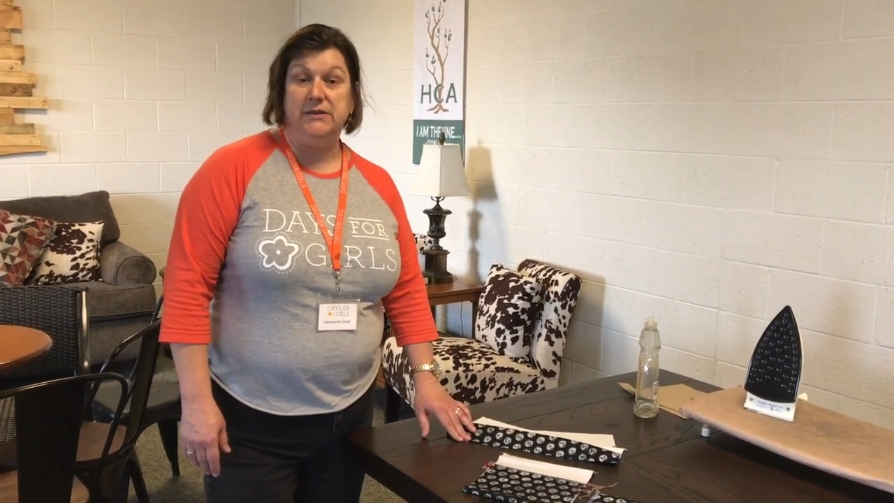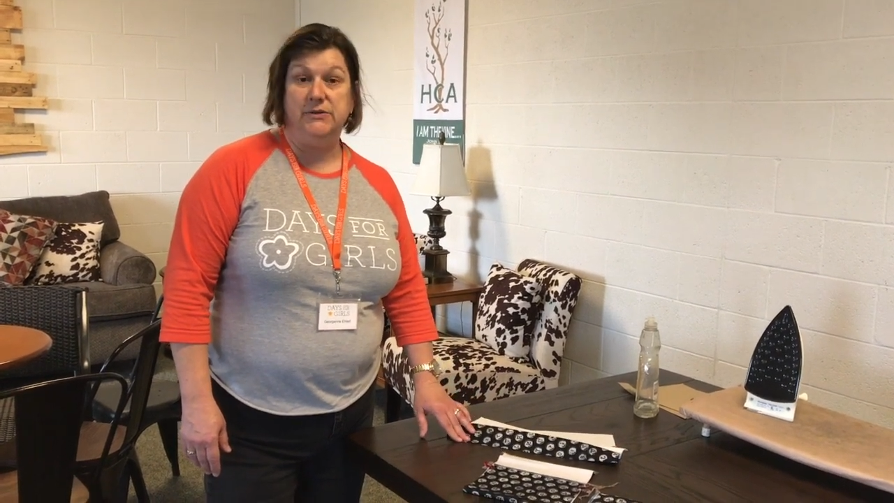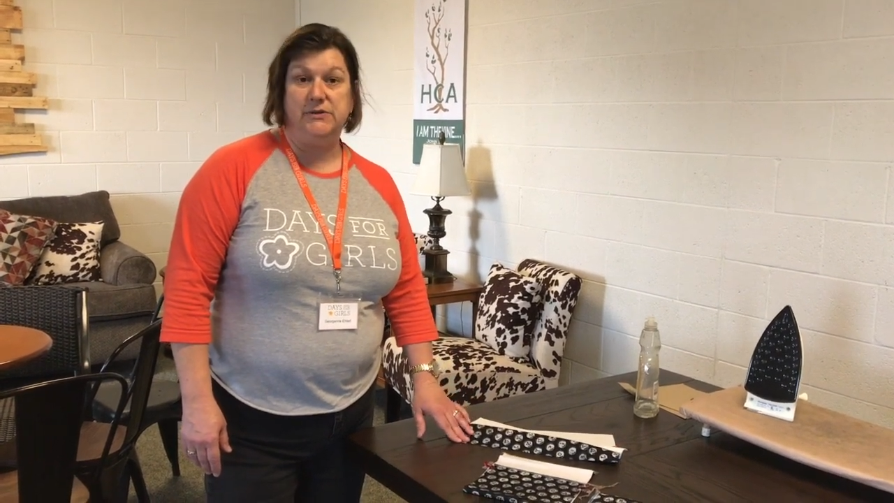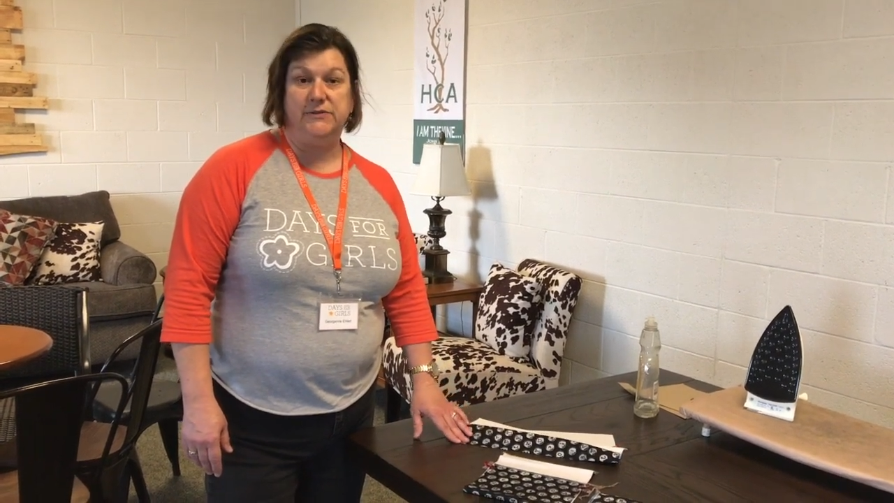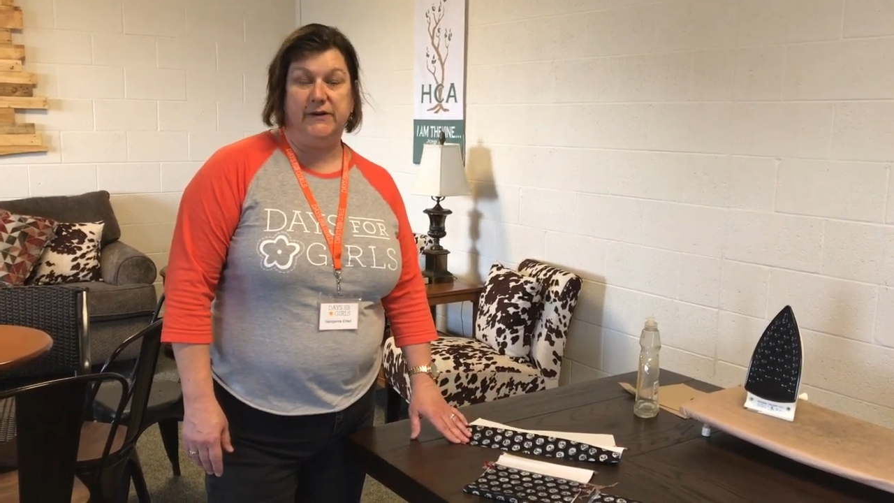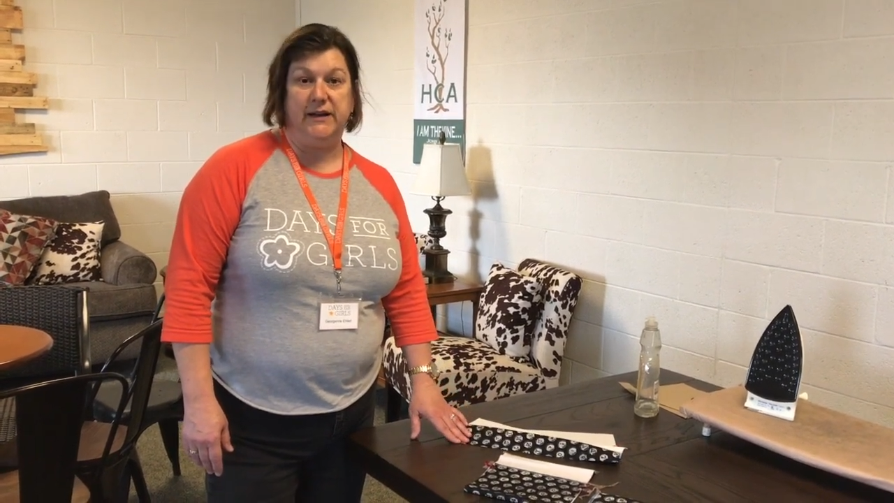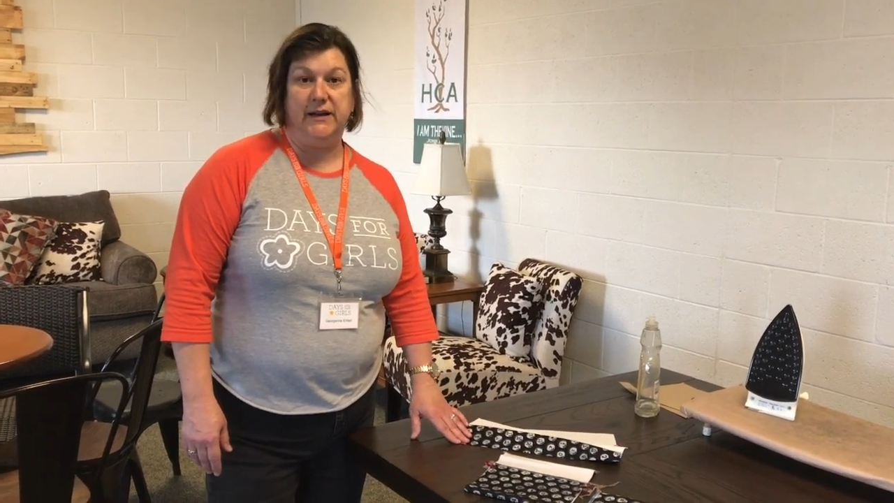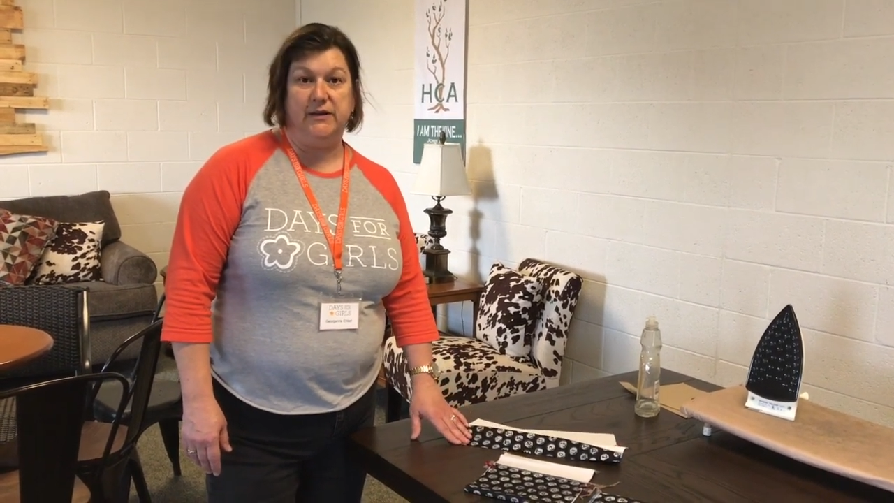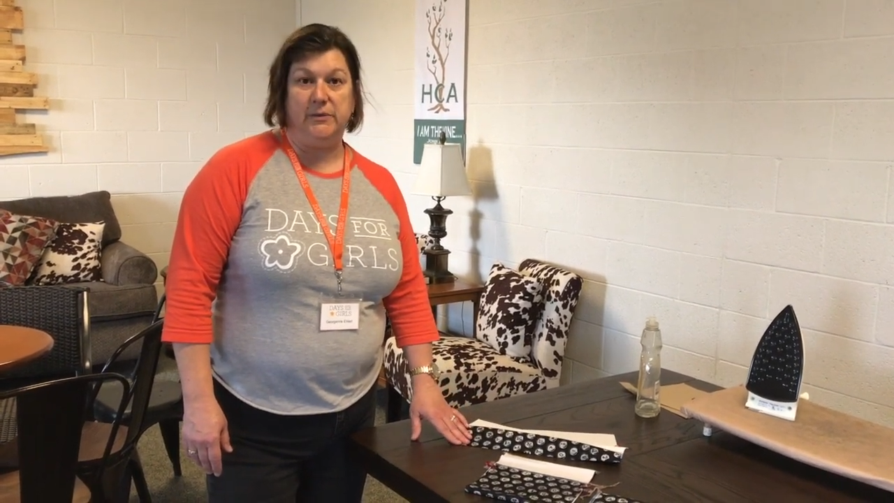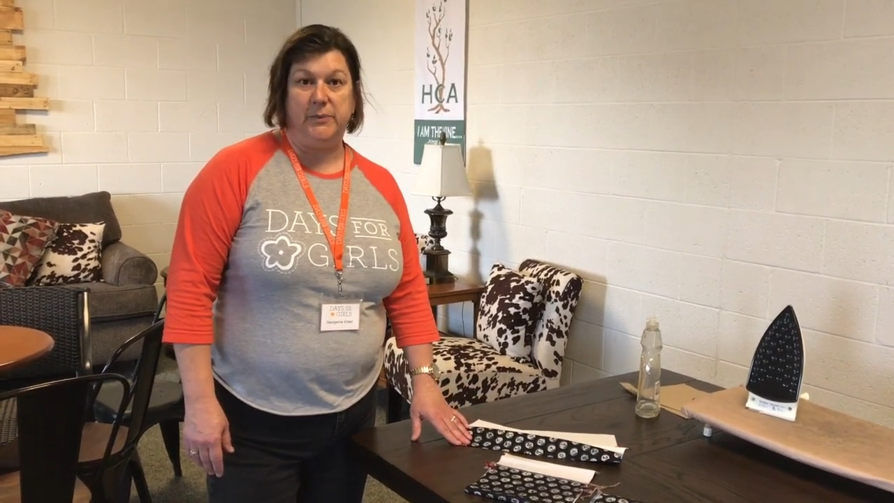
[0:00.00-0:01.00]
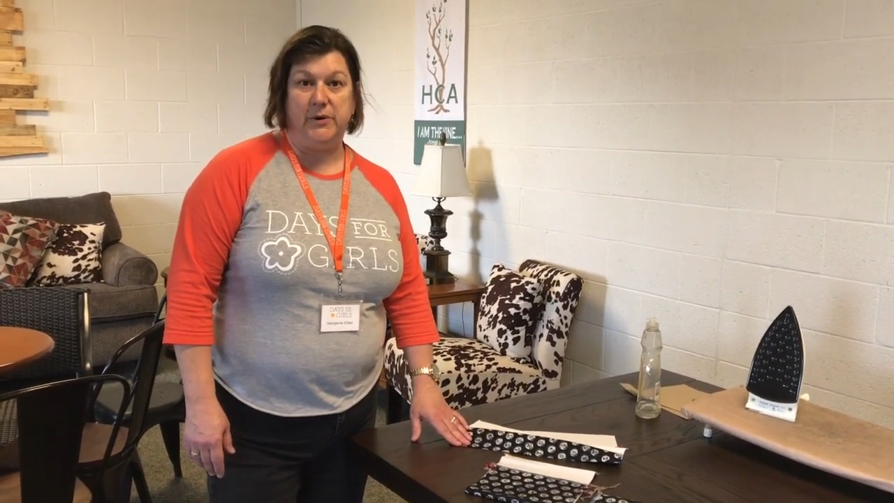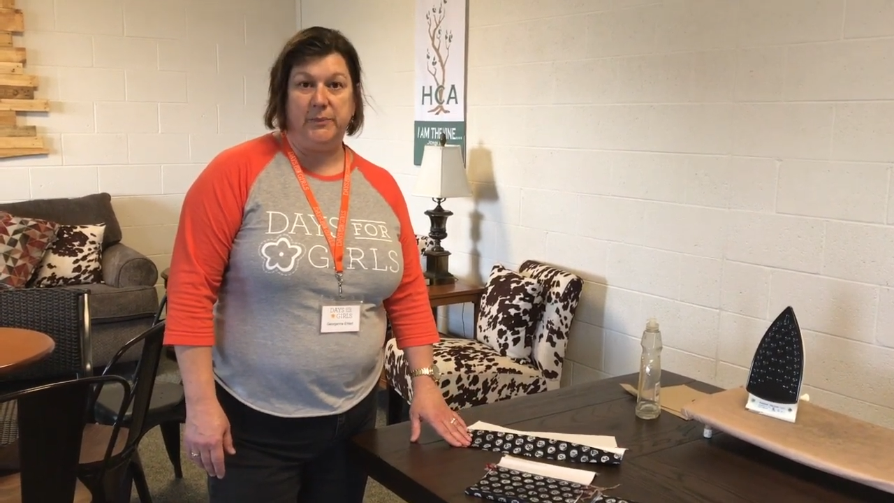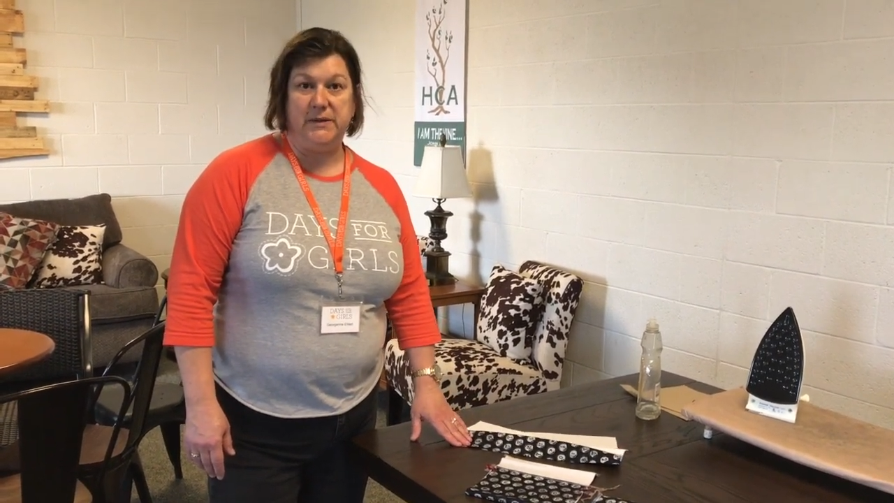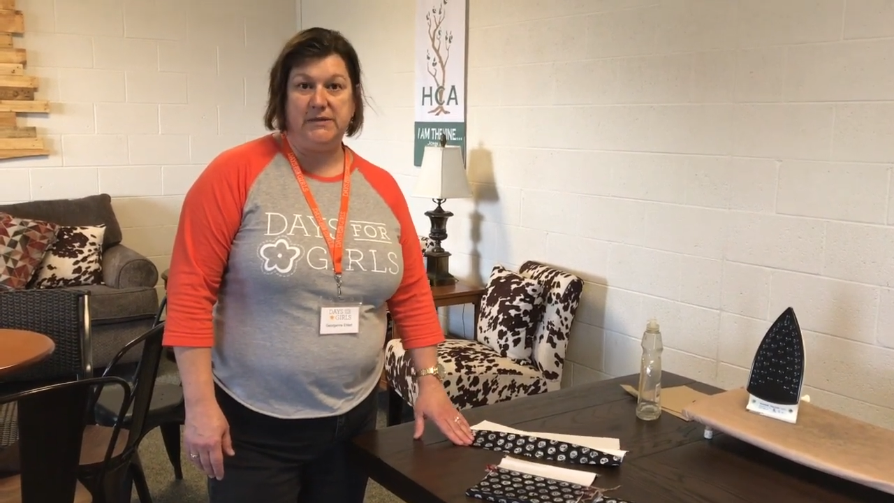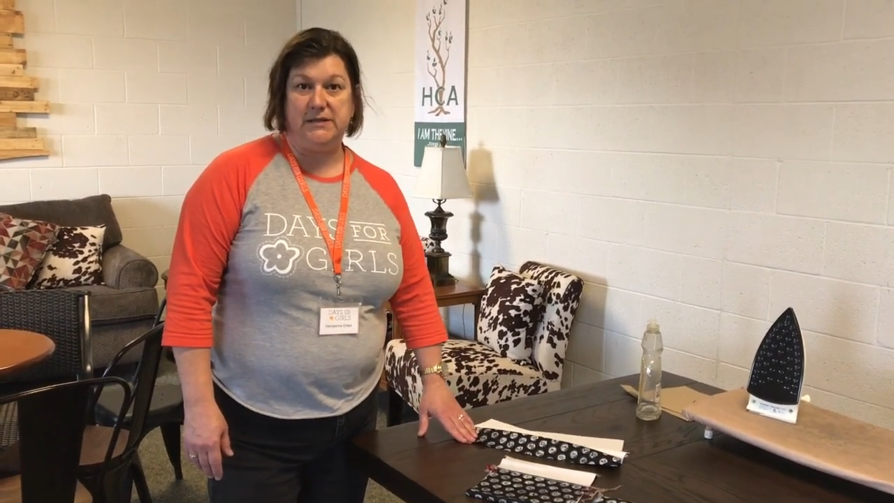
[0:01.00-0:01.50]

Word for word: use for any other purpose